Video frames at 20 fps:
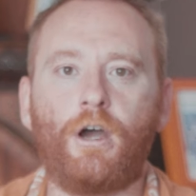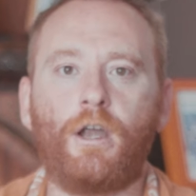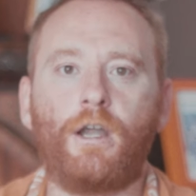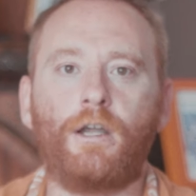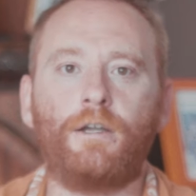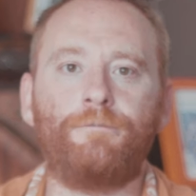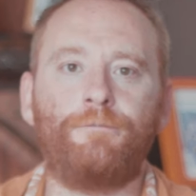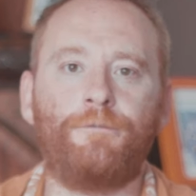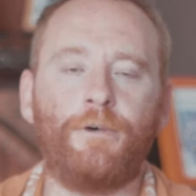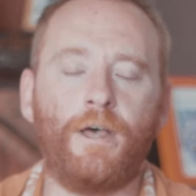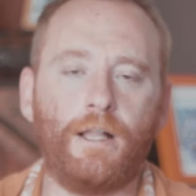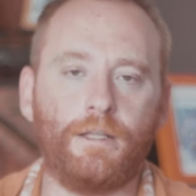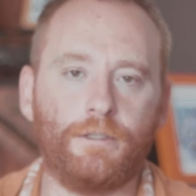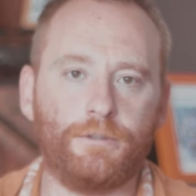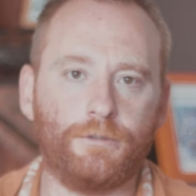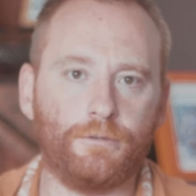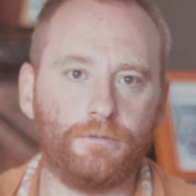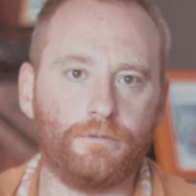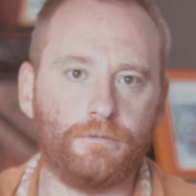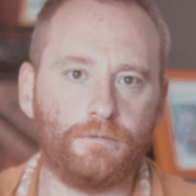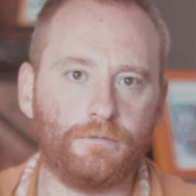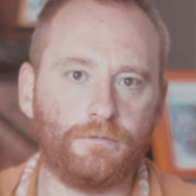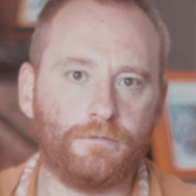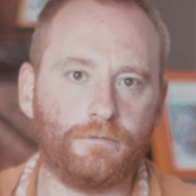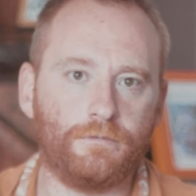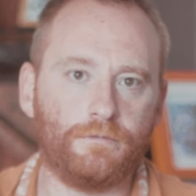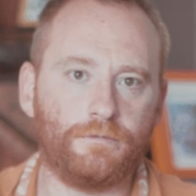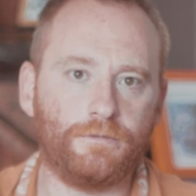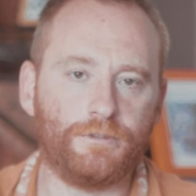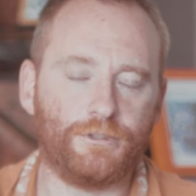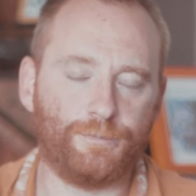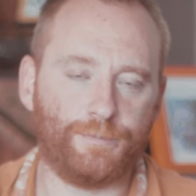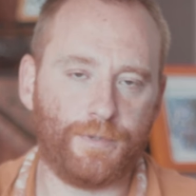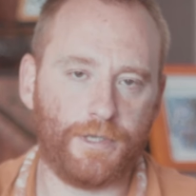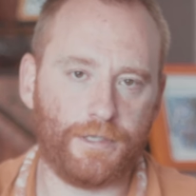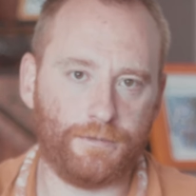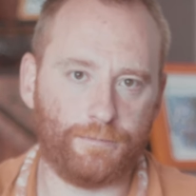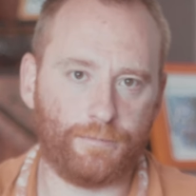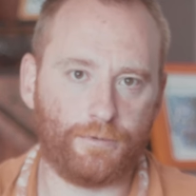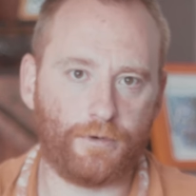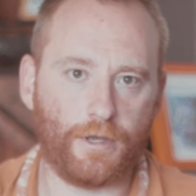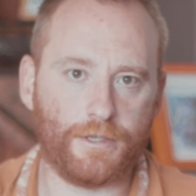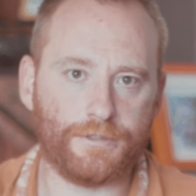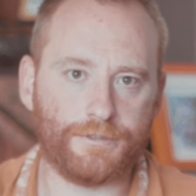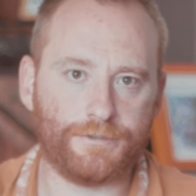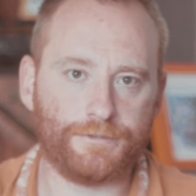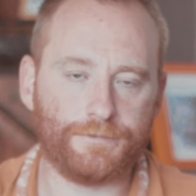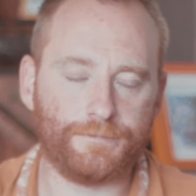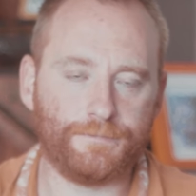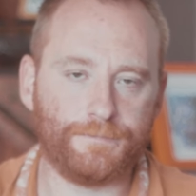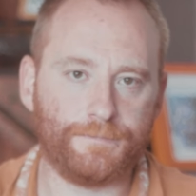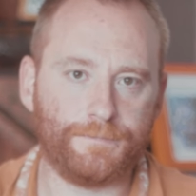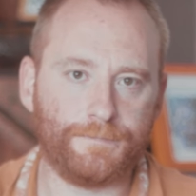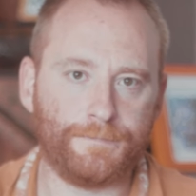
higher value to pay the price.